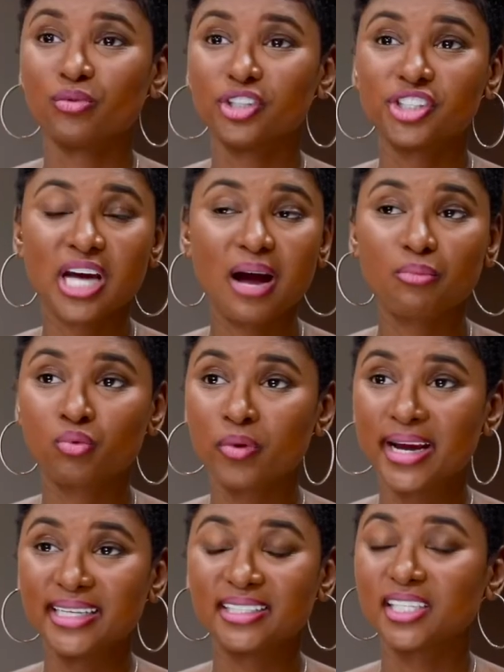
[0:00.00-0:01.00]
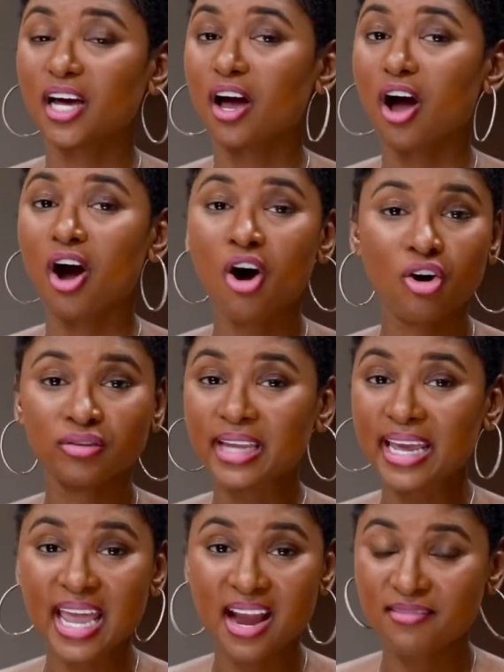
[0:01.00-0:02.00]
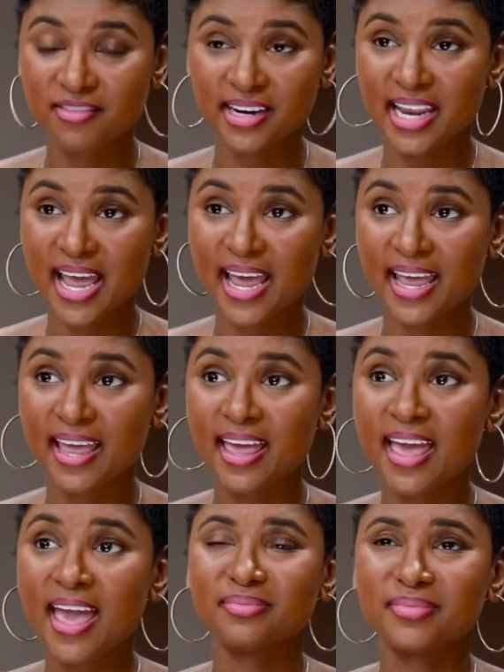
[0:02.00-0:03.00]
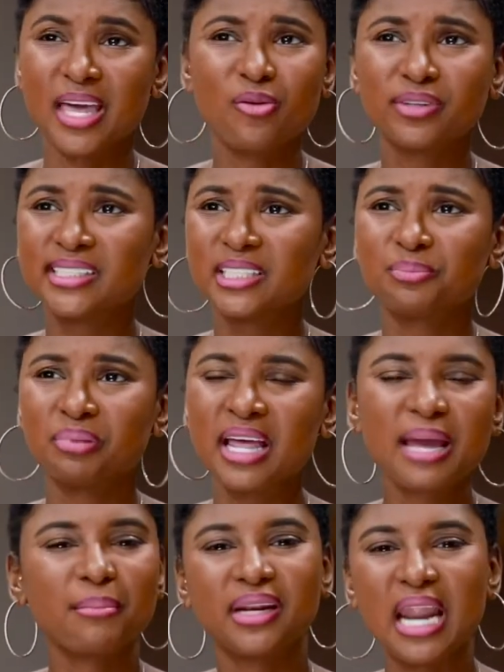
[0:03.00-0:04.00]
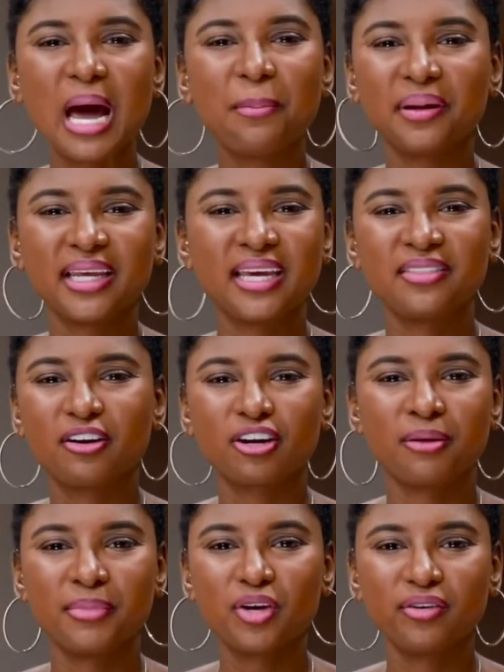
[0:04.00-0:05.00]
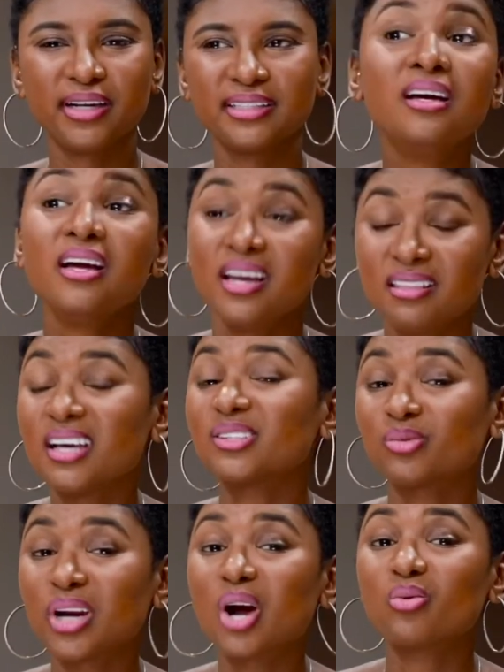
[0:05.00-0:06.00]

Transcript: shop rates all day, every day. They were just playing Monopoly in their communities. And that's when I